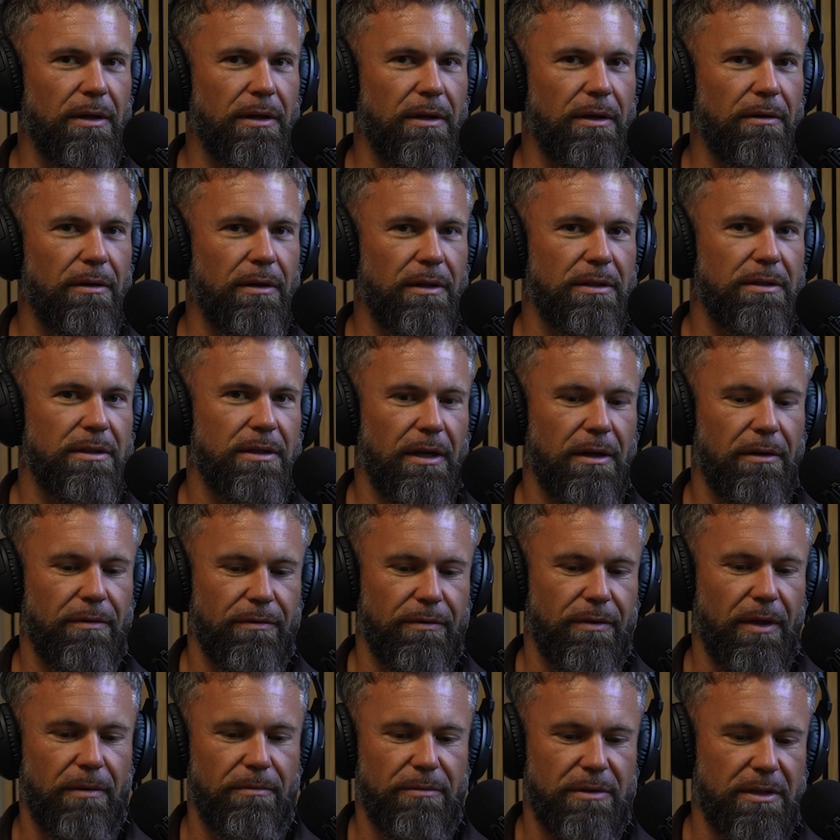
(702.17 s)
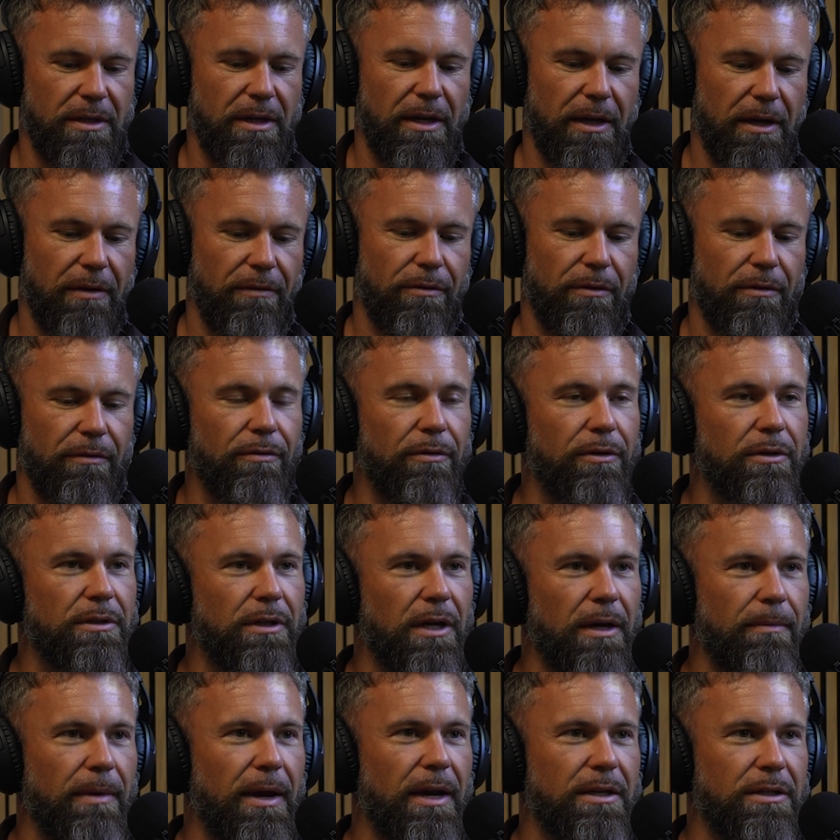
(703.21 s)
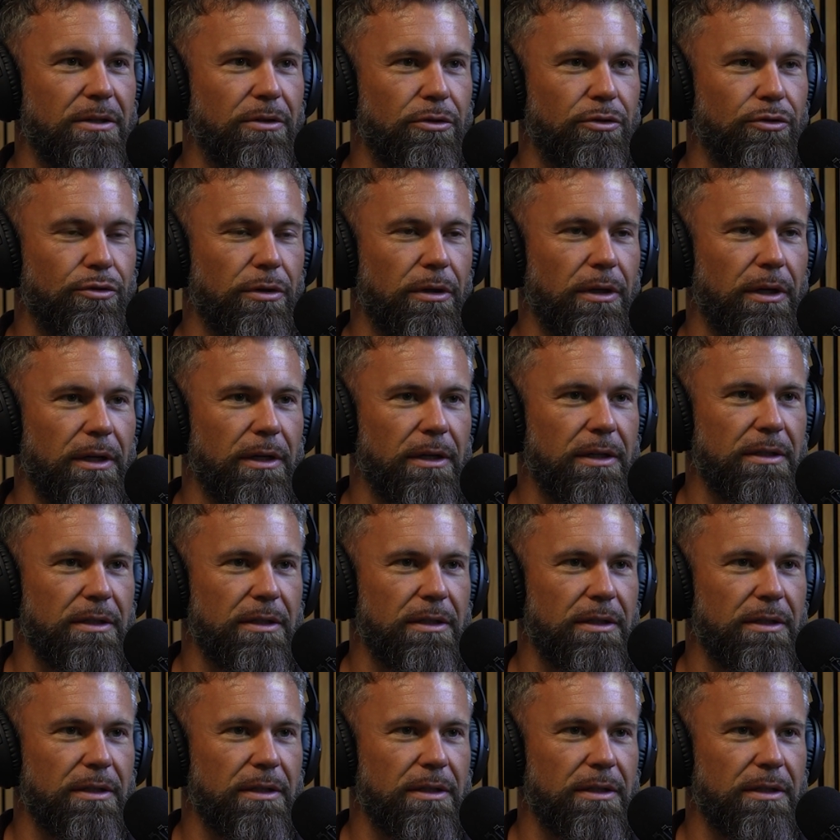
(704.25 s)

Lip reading: instead of them seeing it for the first time as you're drilling.